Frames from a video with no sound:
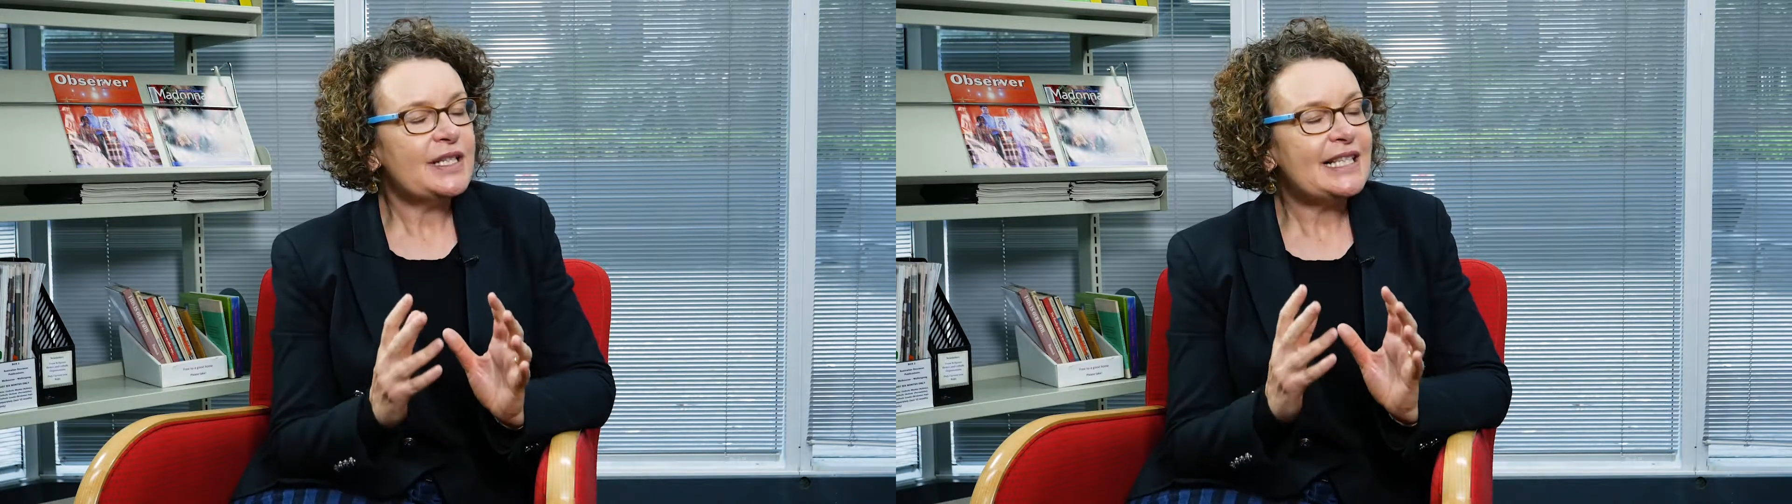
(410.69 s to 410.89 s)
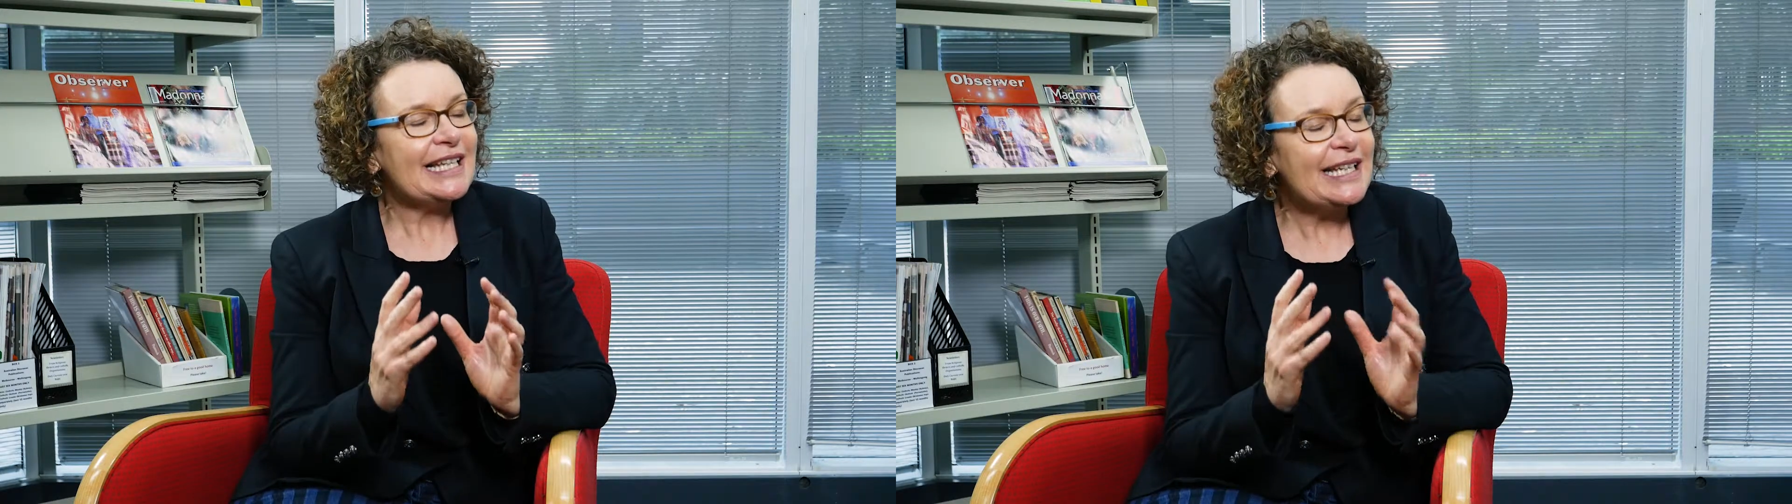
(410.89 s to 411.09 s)

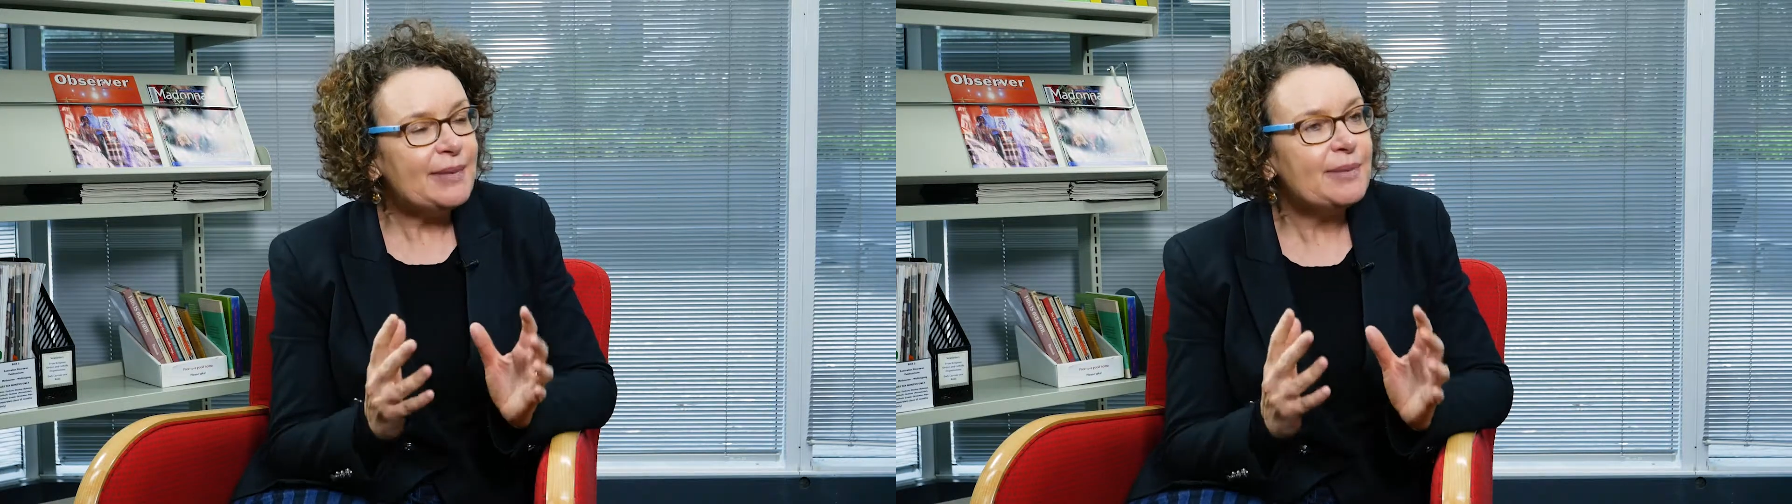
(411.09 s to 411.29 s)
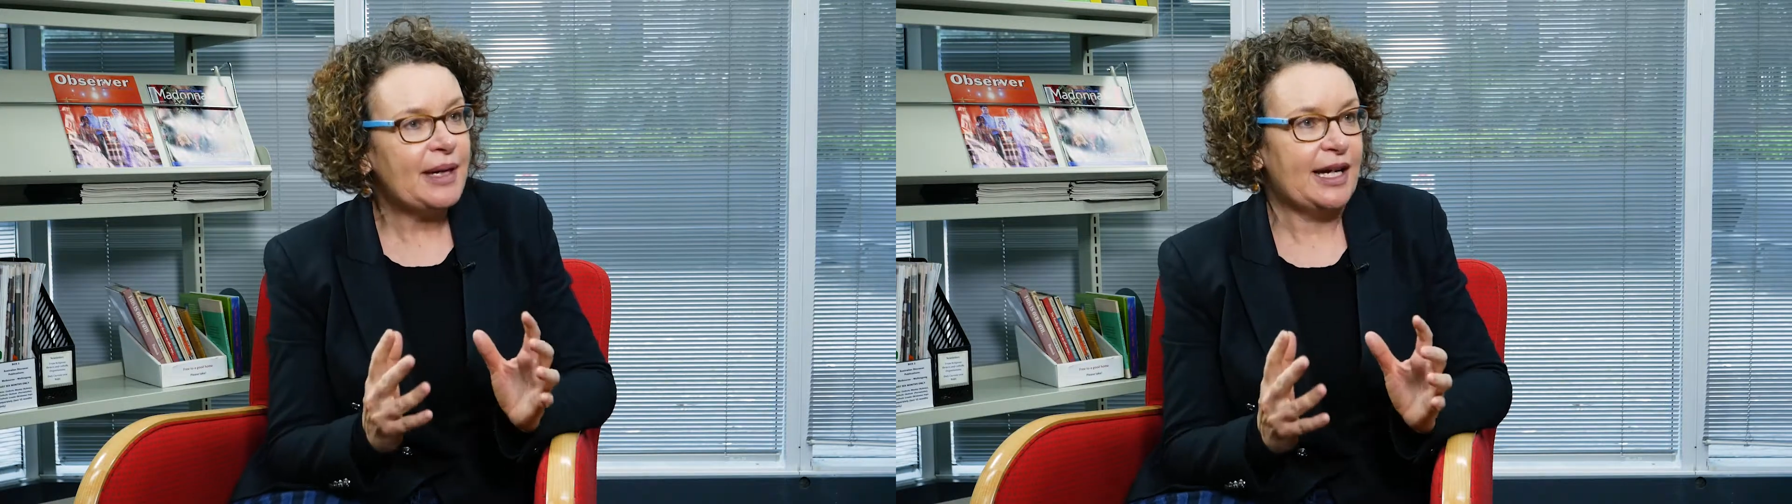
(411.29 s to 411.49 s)
is the
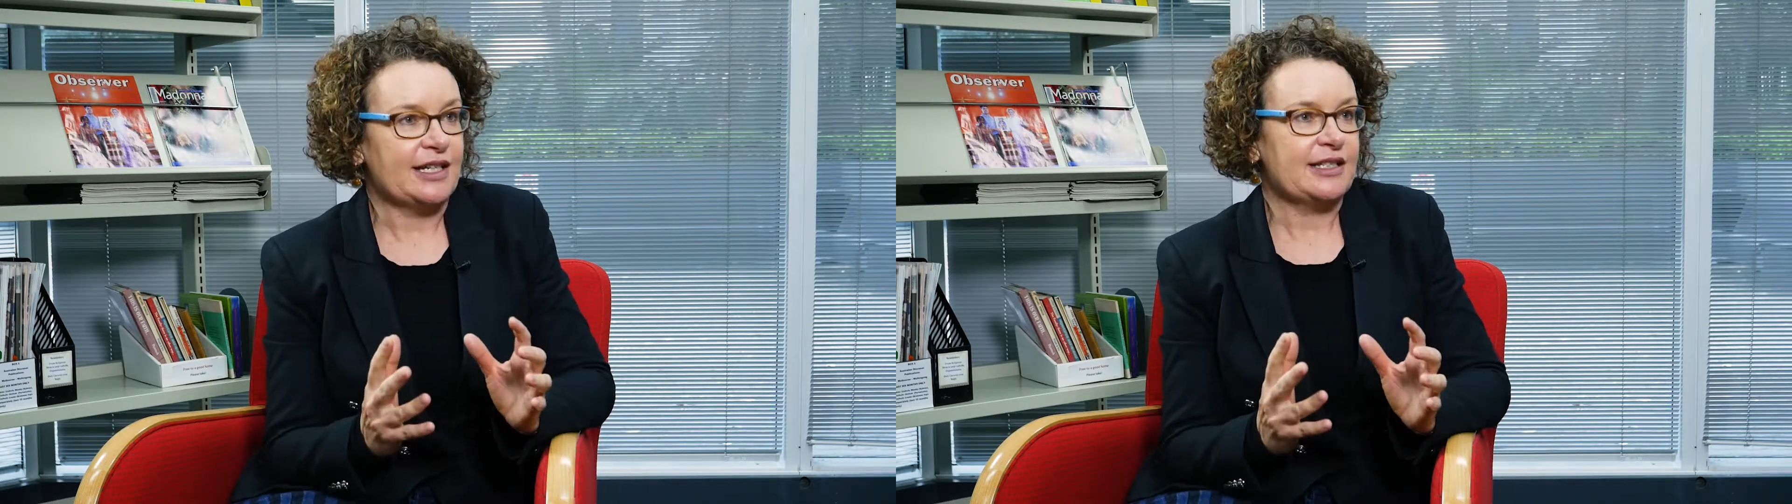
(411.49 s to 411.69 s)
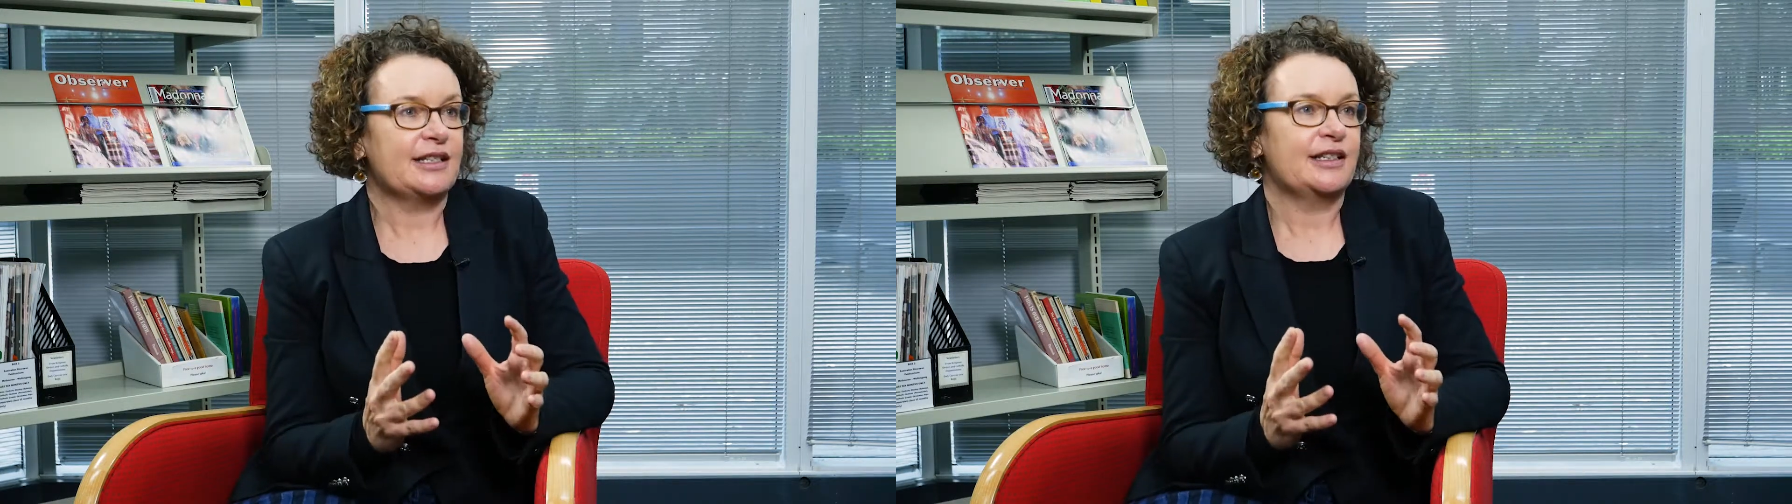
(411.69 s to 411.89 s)

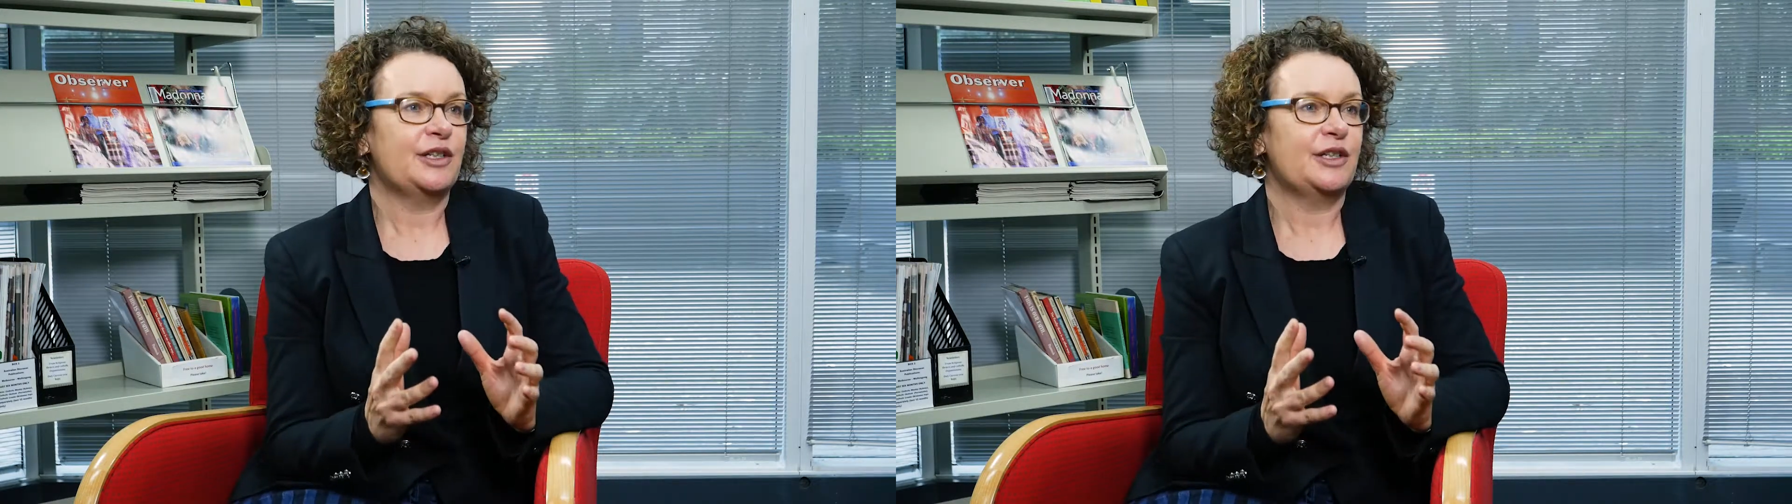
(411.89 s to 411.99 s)
impact